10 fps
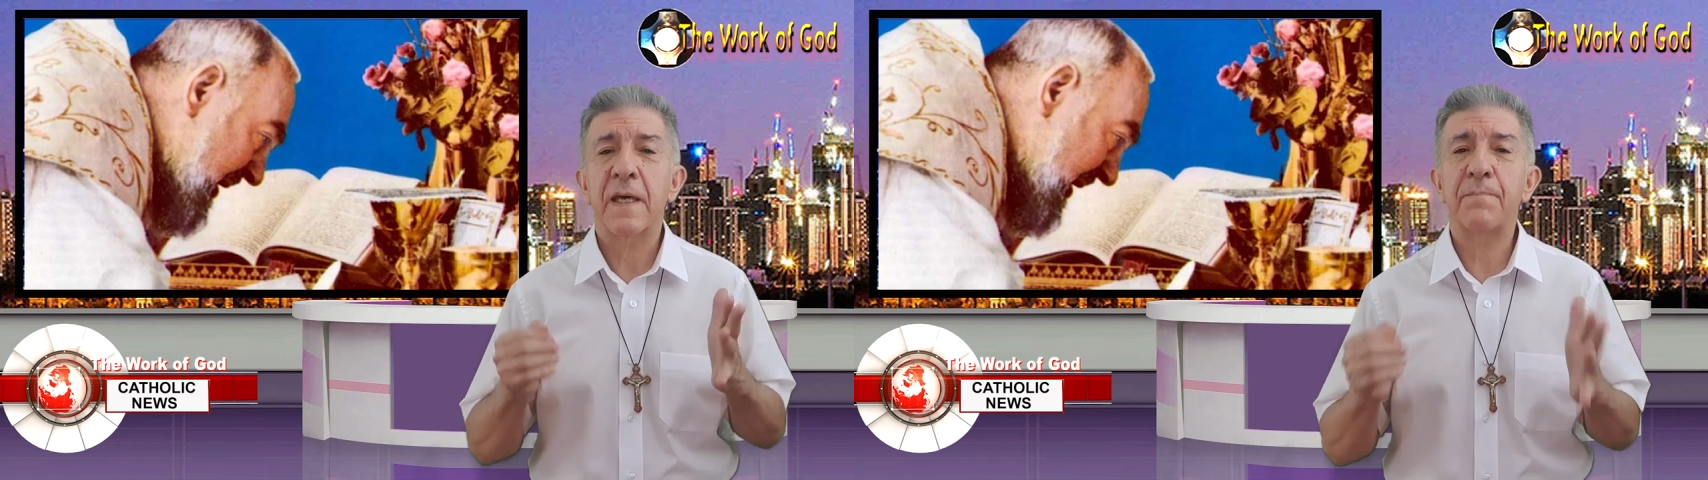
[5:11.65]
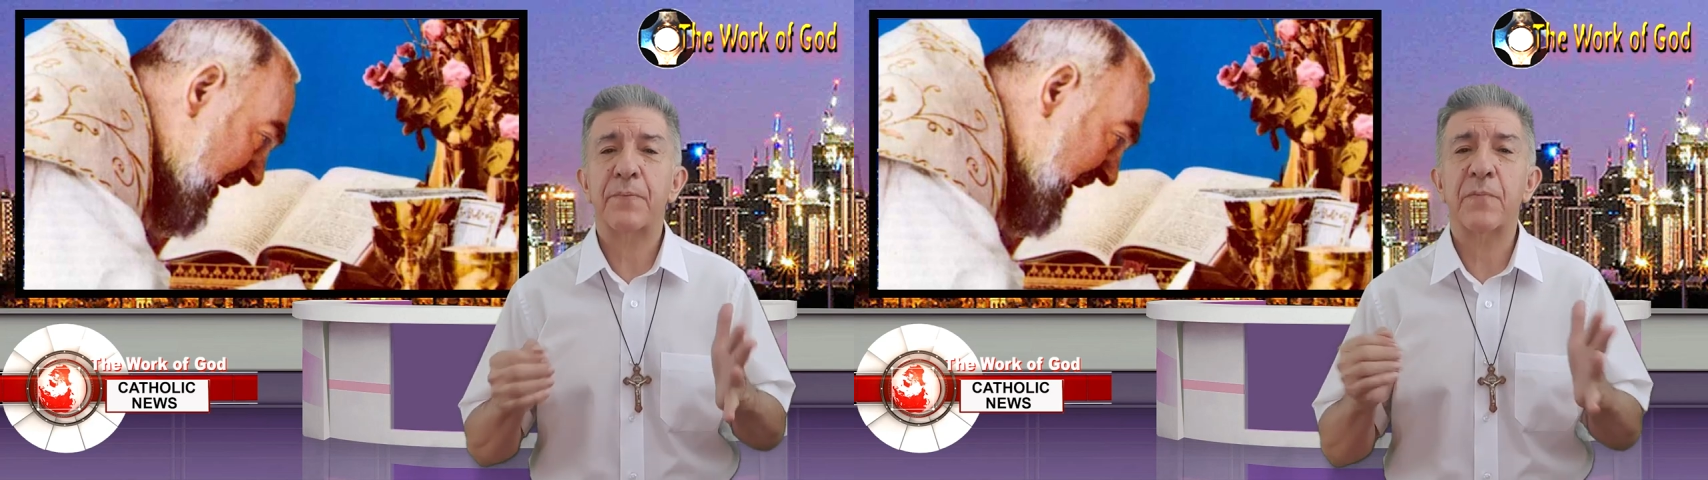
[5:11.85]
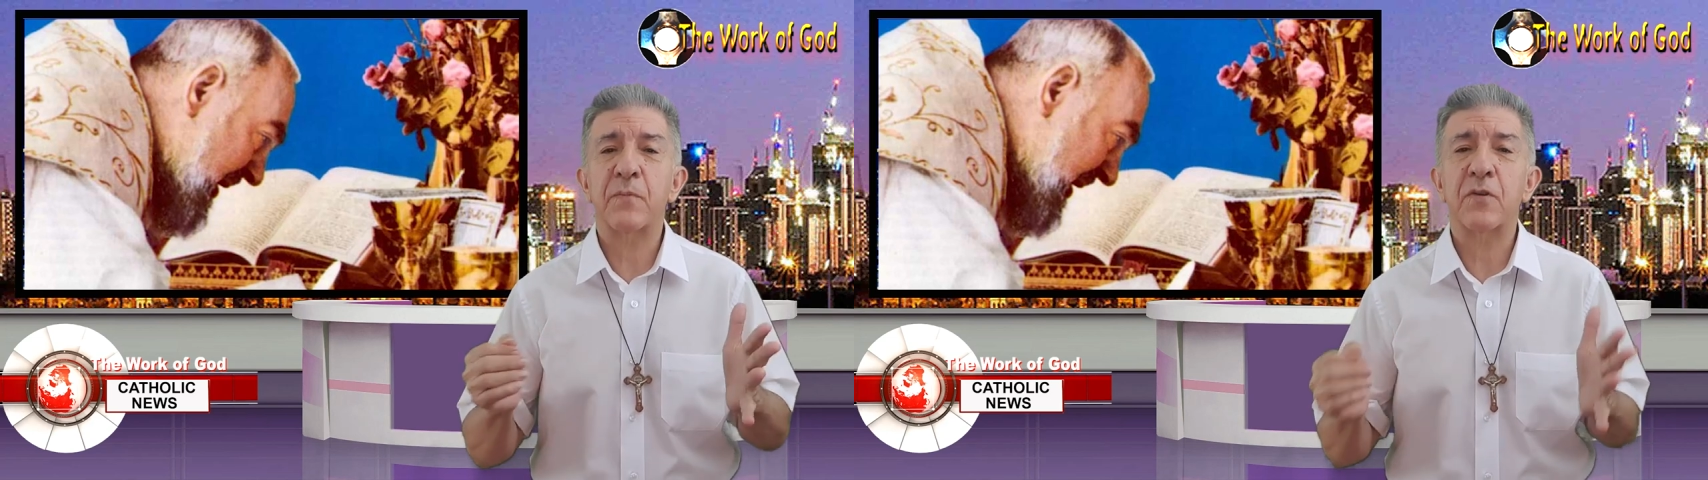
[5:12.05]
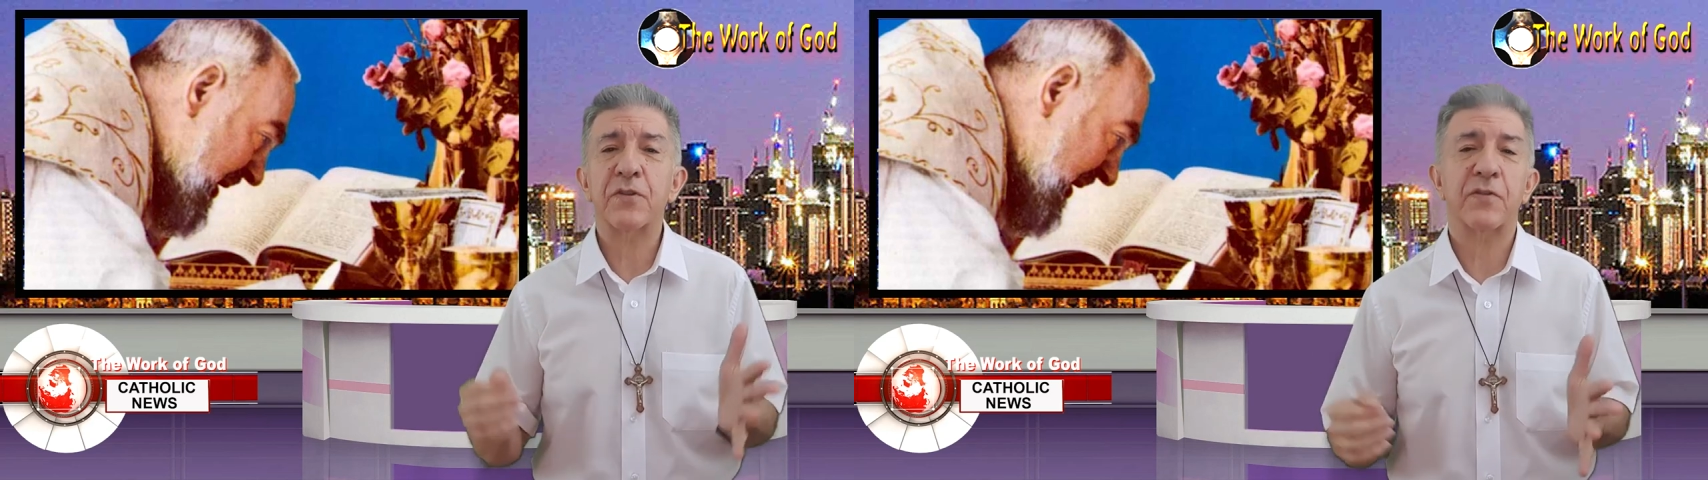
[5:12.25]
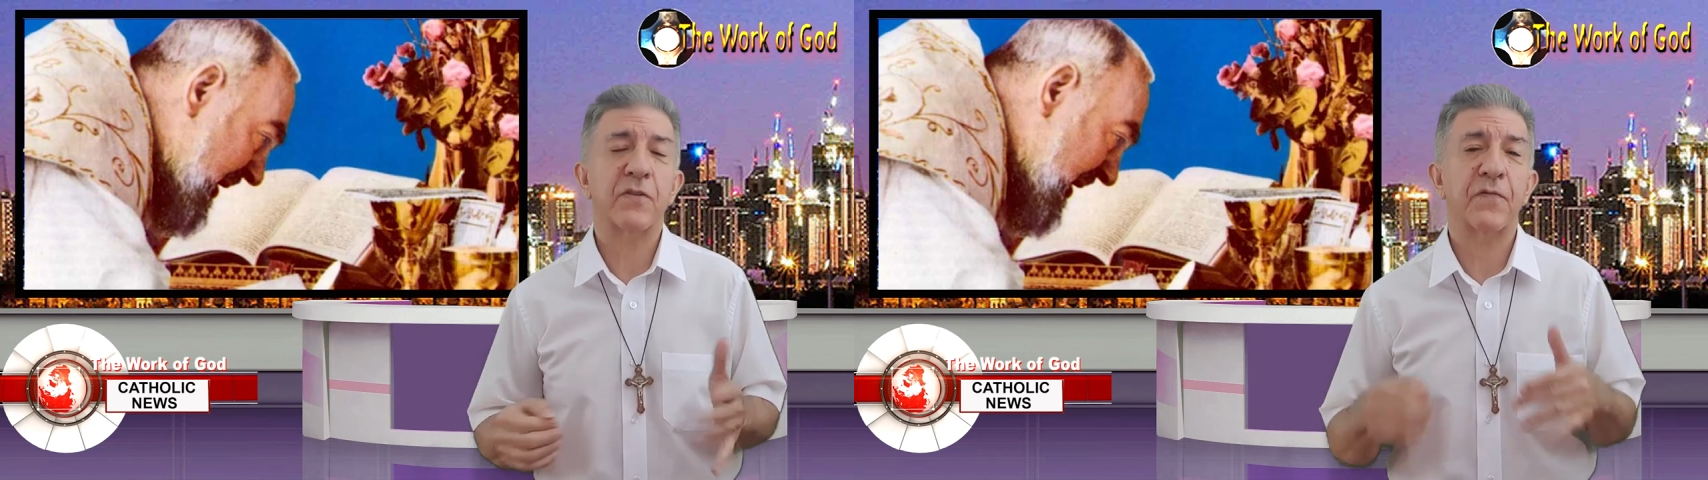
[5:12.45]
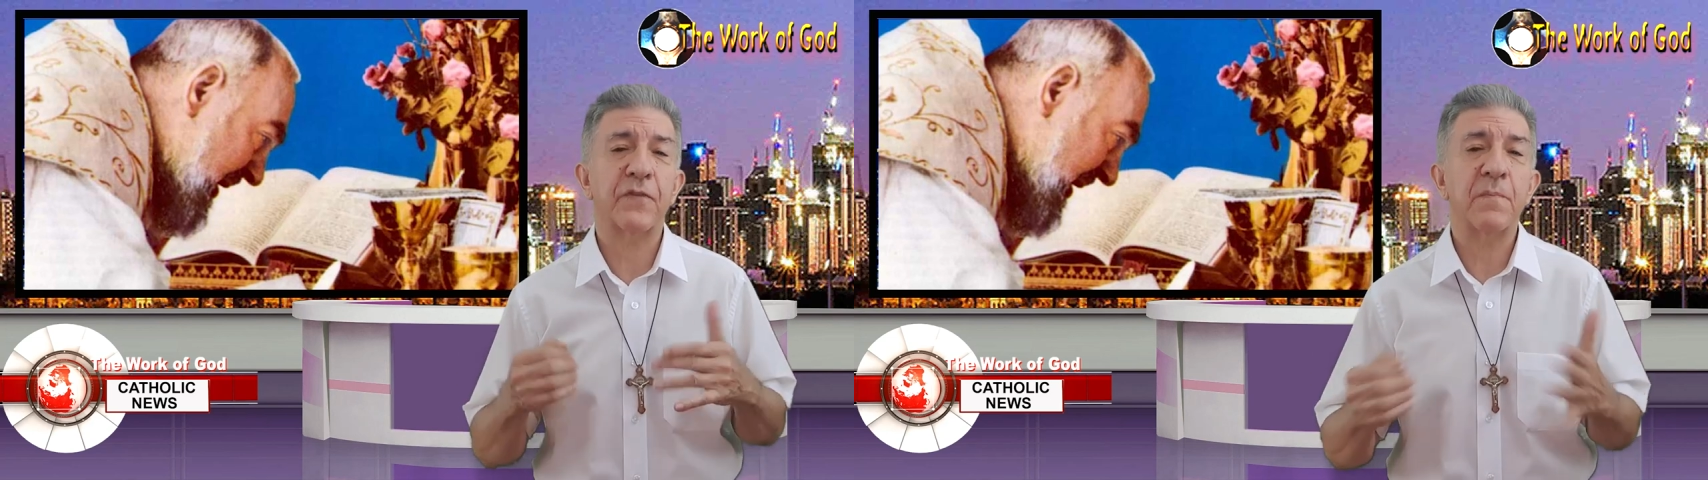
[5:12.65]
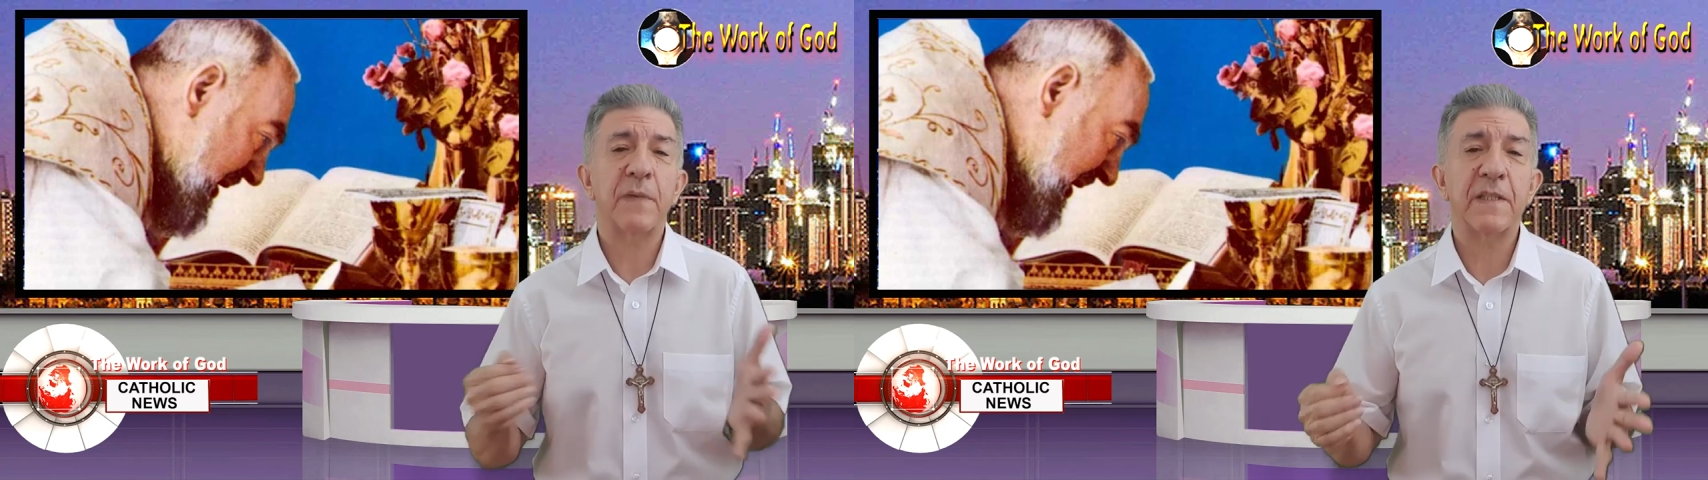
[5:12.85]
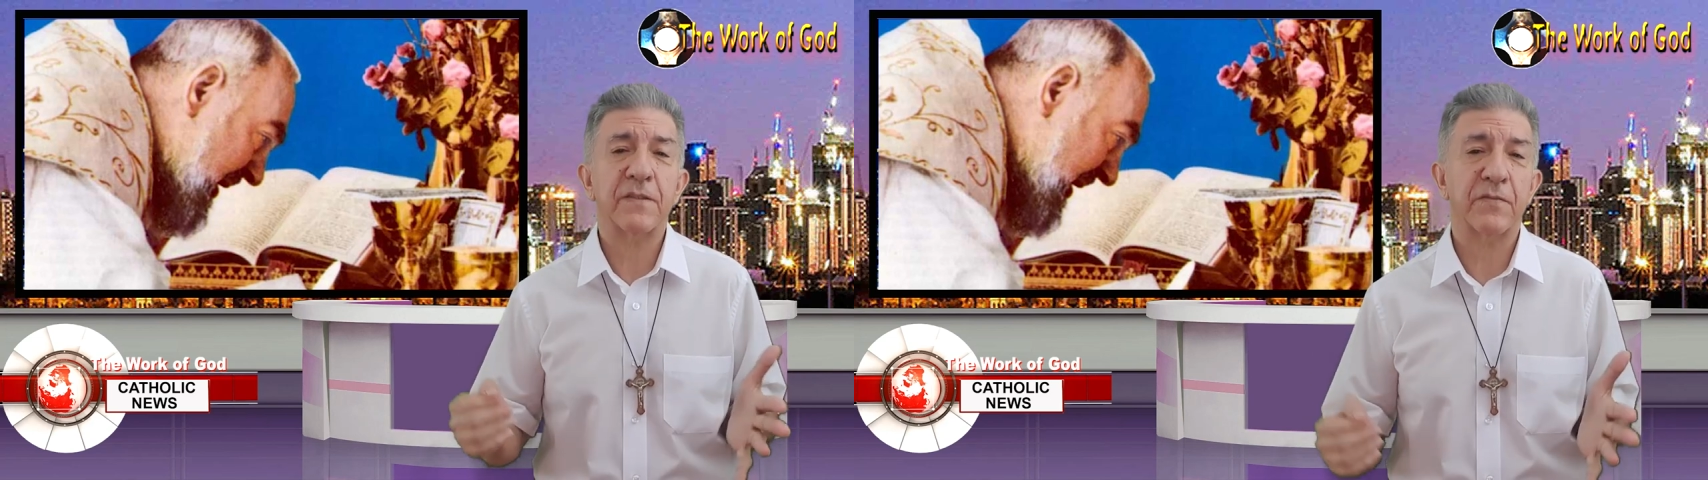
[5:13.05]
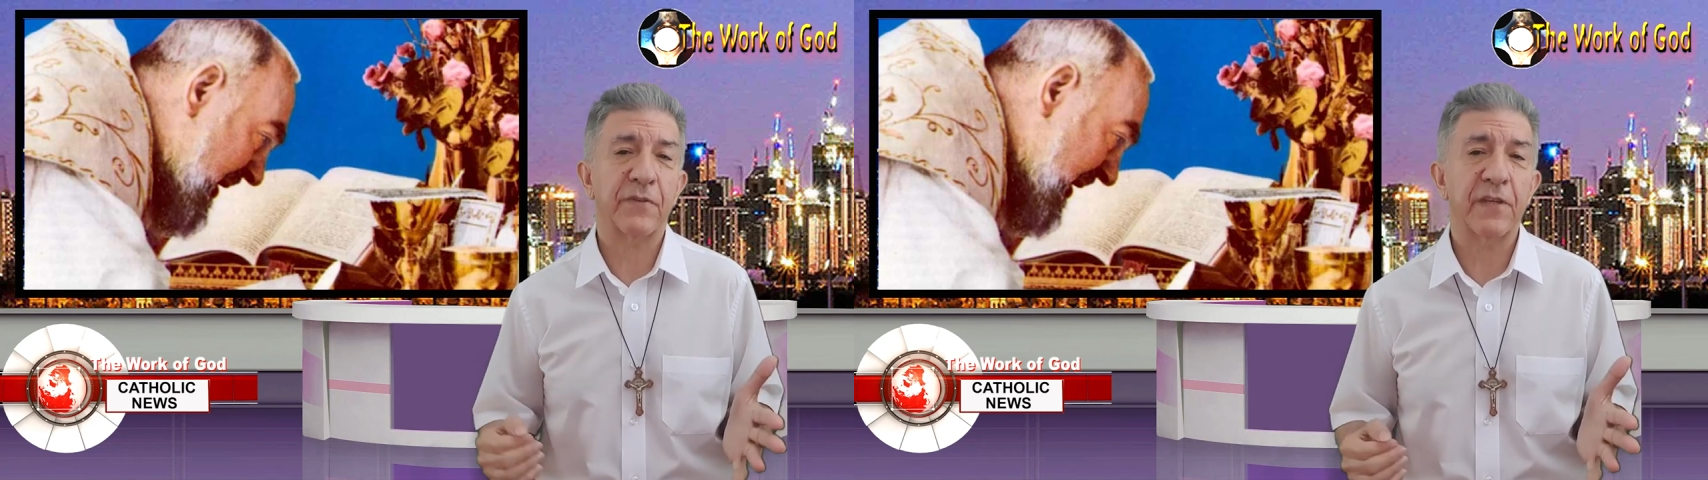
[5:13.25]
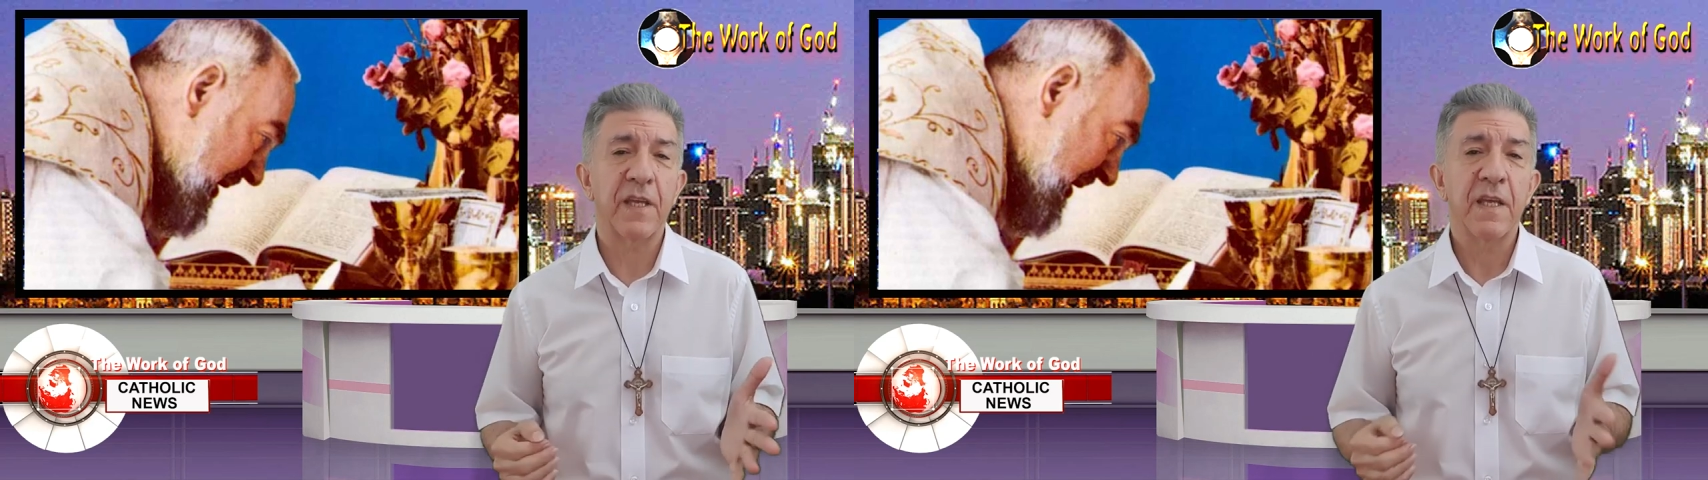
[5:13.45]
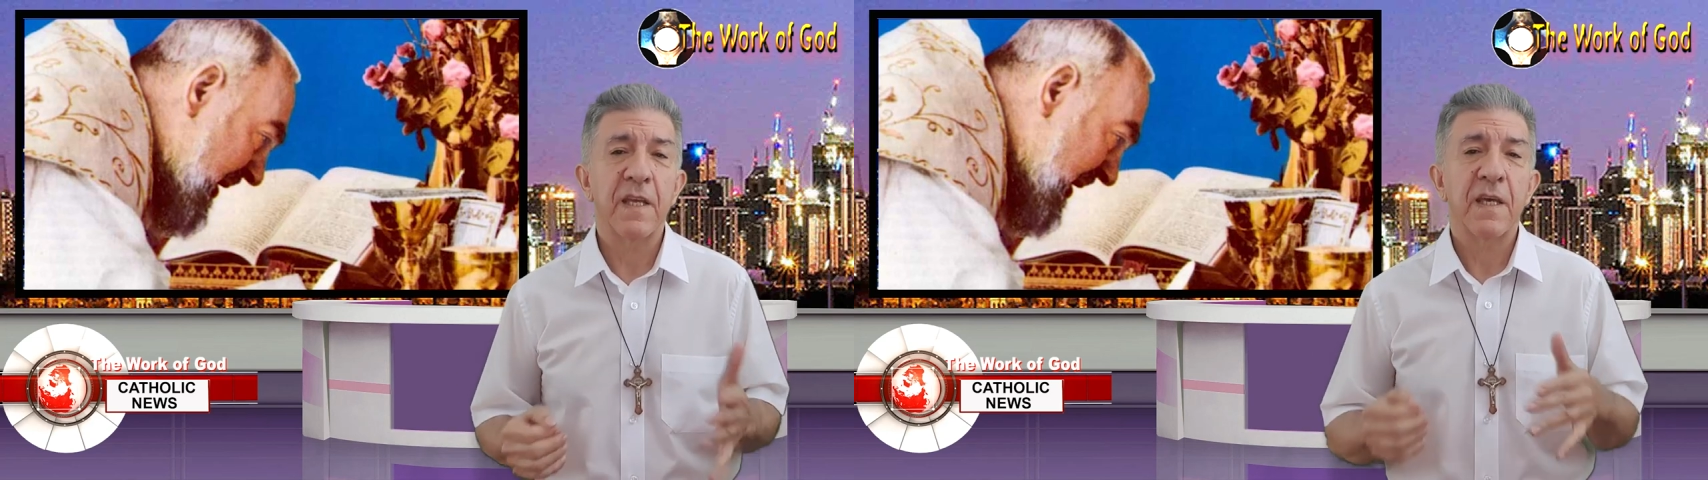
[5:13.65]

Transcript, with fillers: and promotion of Freemasonry